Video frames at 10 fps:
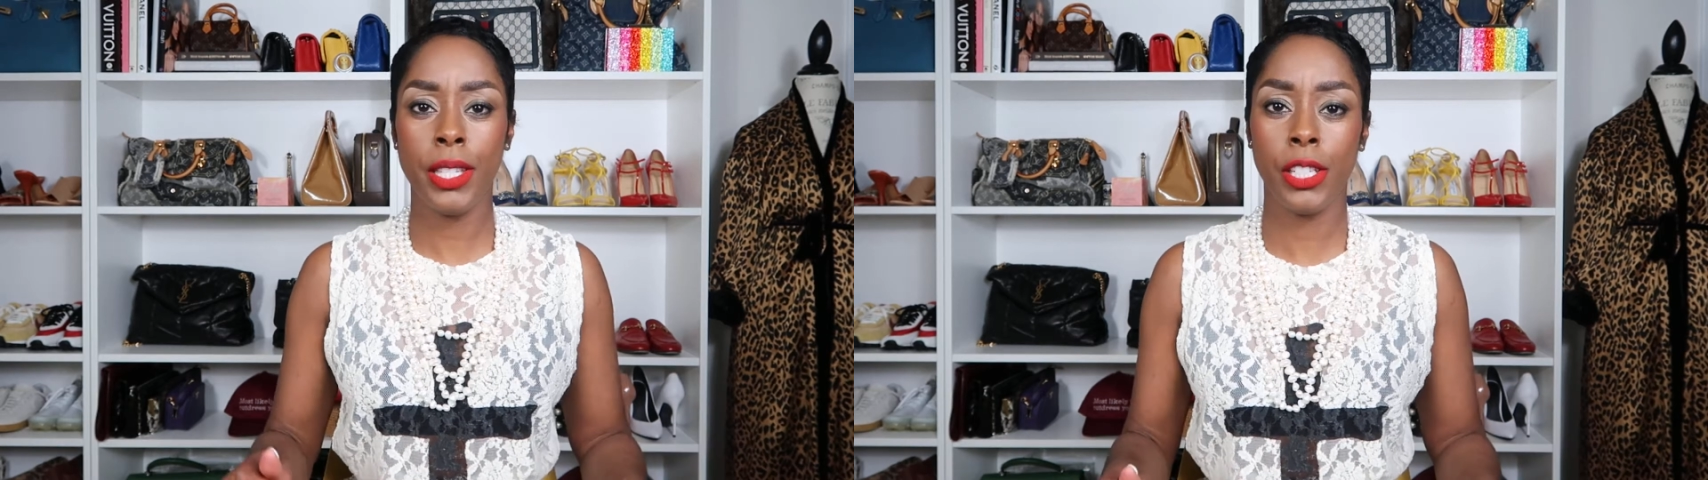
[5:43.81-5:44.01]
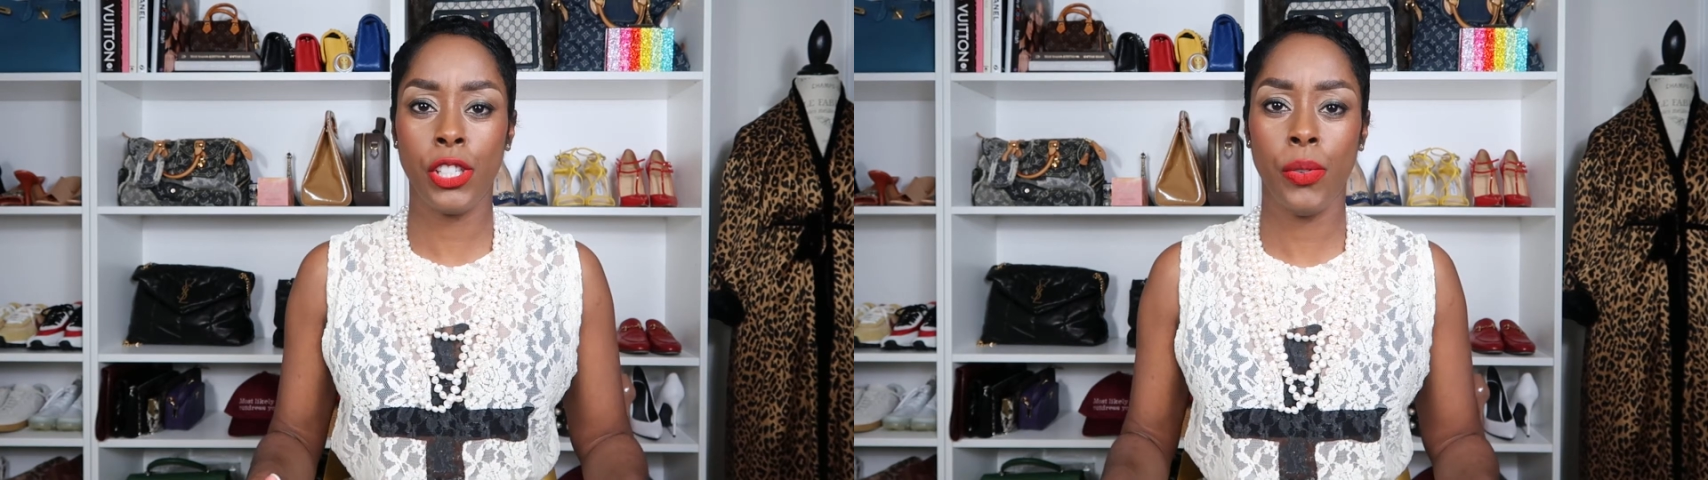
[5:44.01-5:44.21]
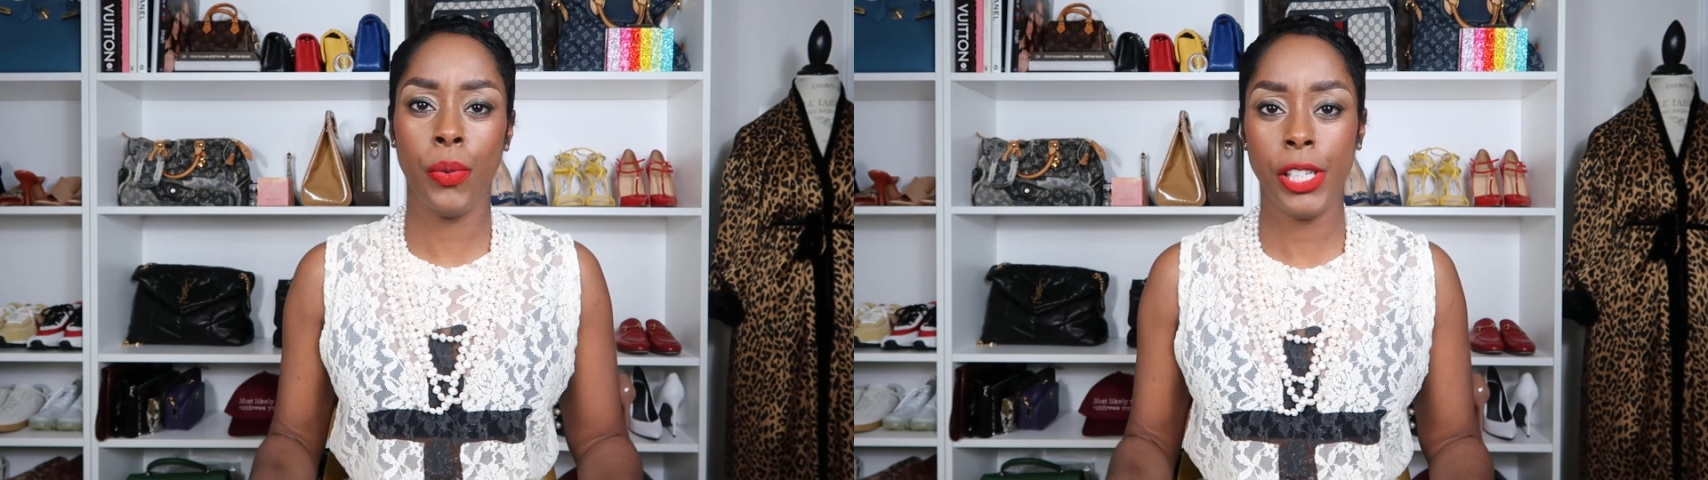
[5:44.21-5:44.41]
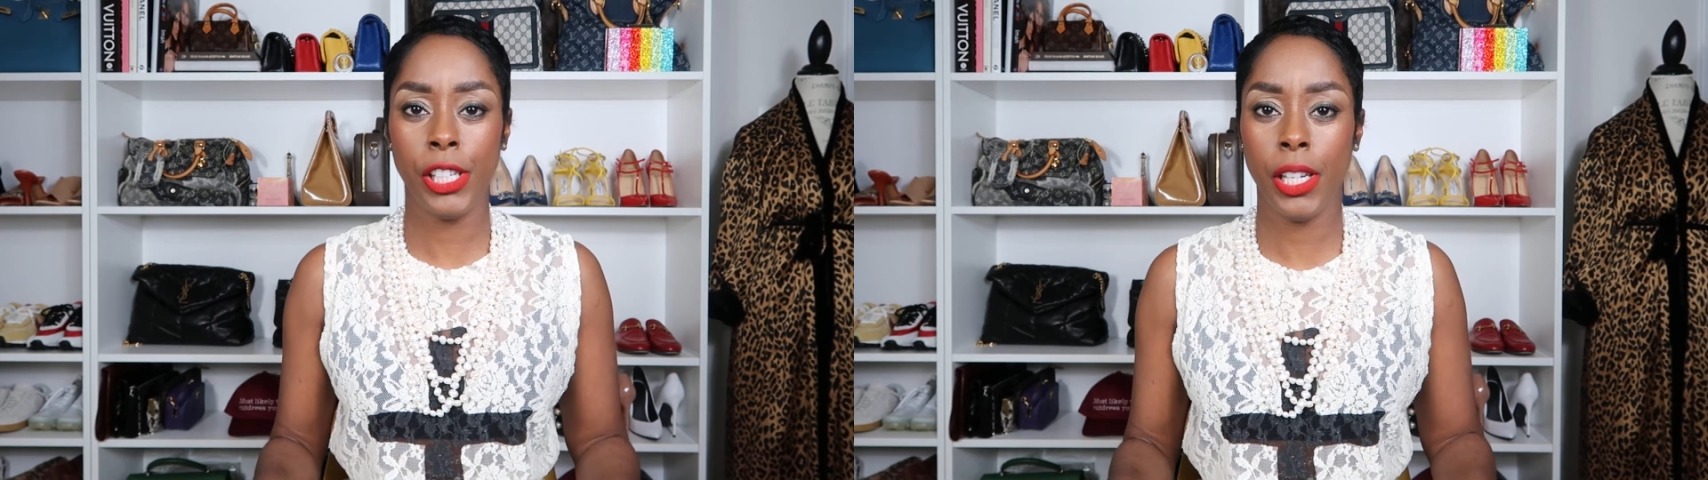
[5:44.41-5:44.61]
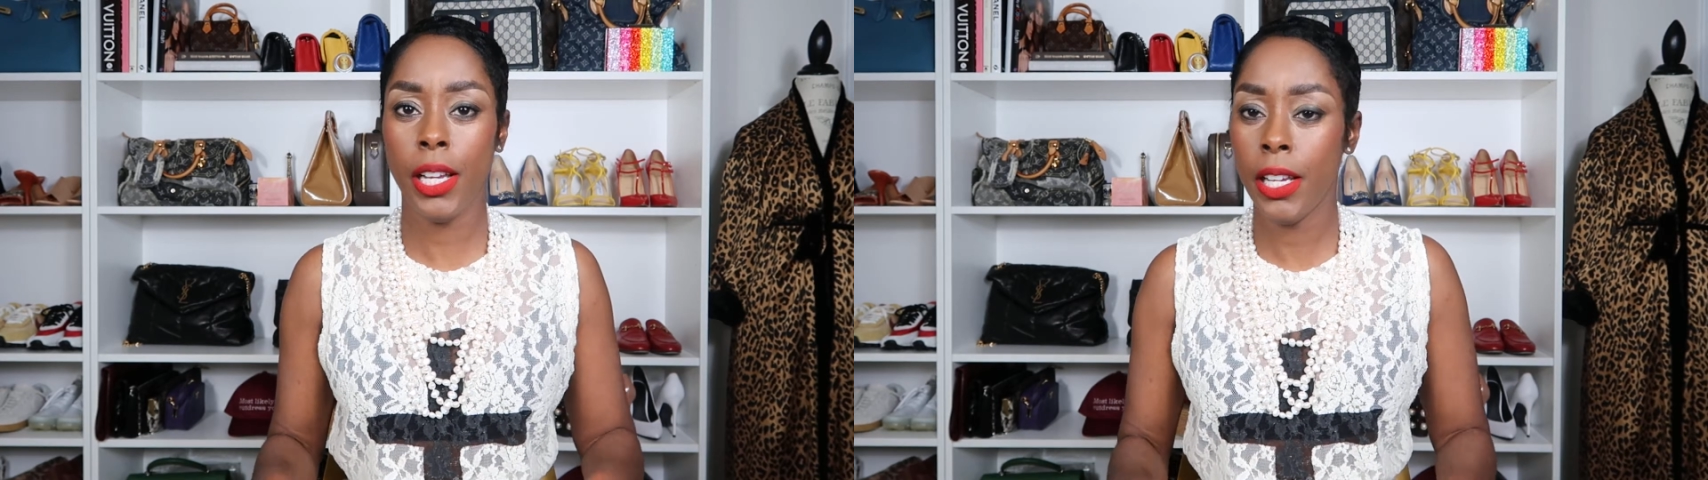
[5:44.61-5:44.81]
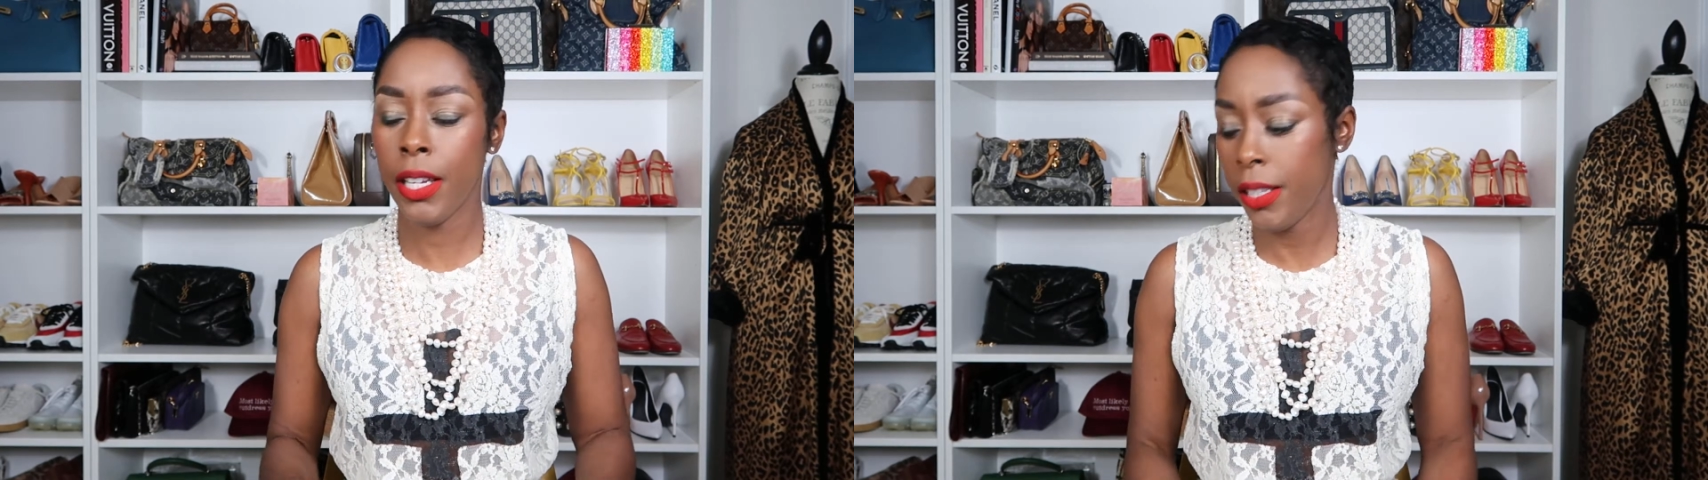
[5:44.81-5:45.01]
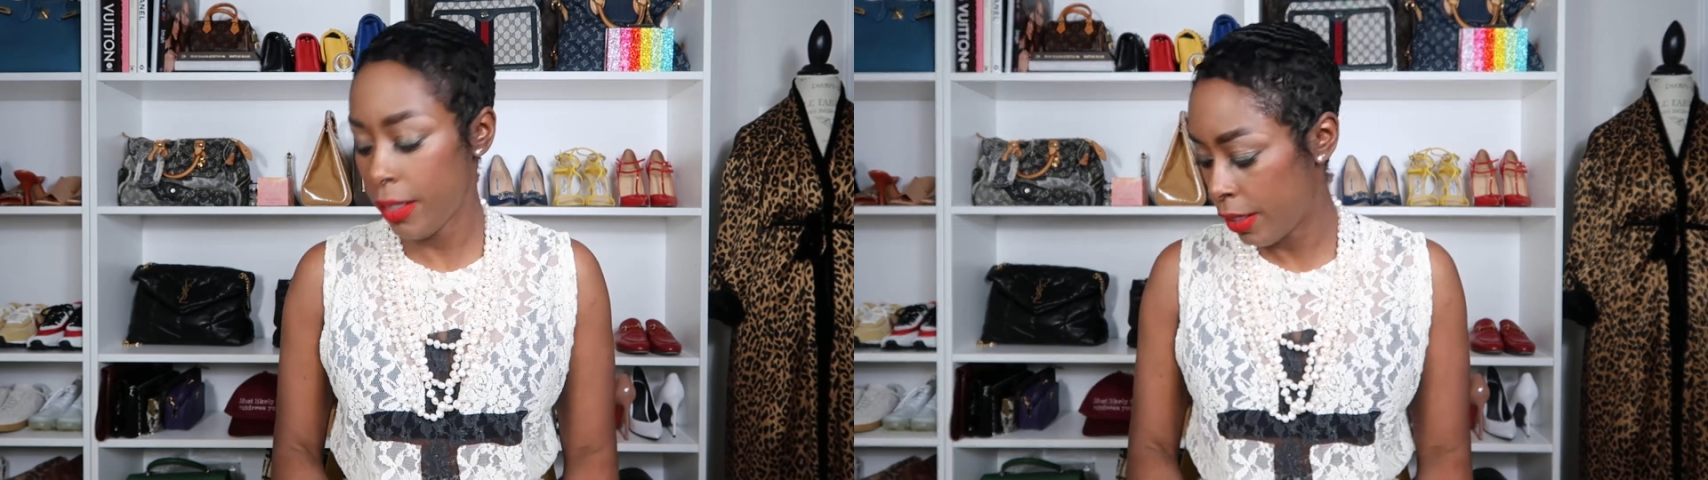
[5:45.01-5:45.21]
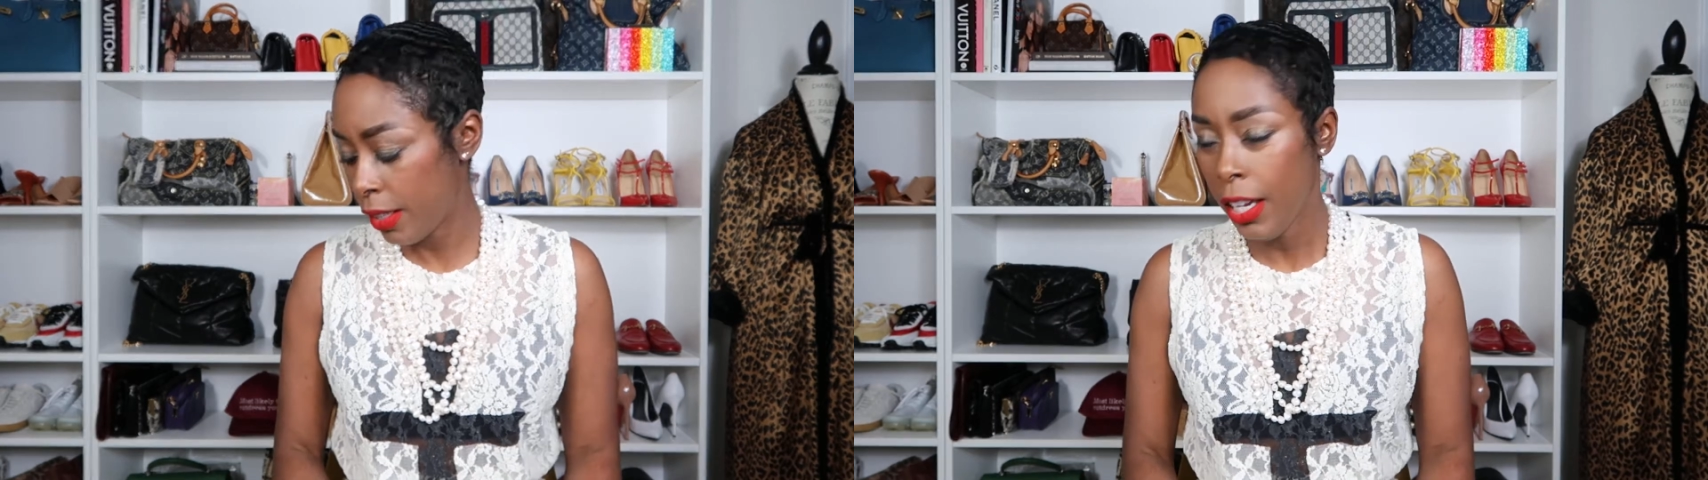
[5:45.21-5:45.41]

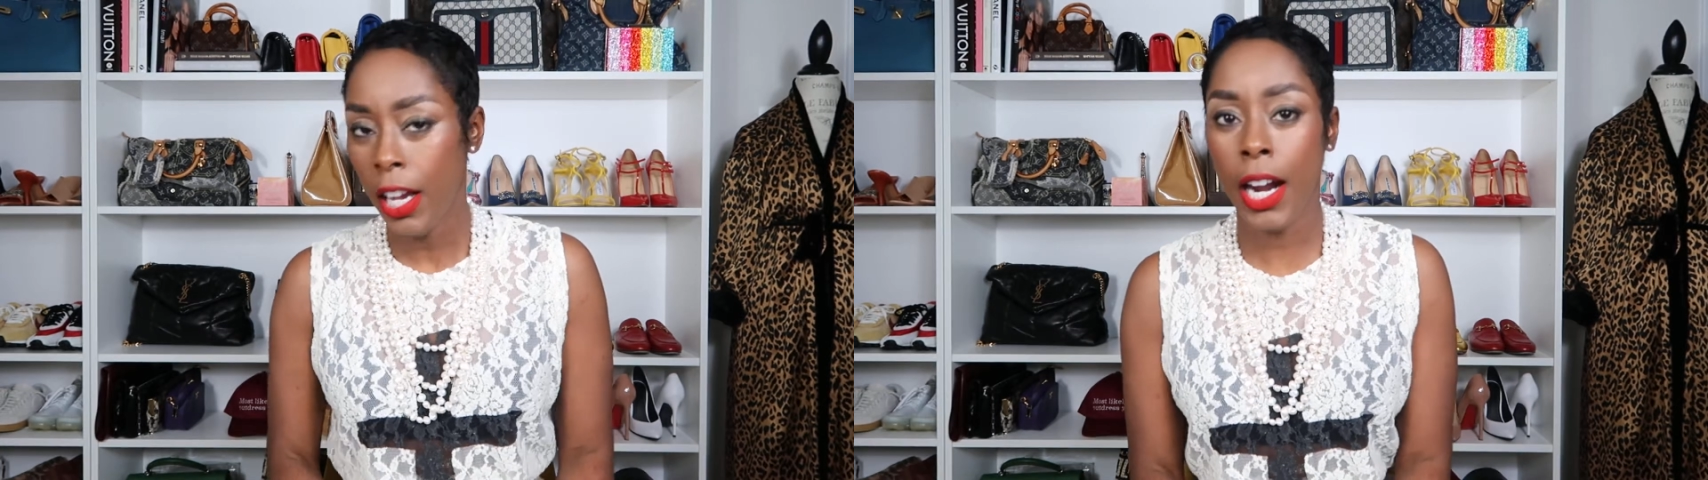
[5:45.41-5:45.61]
situation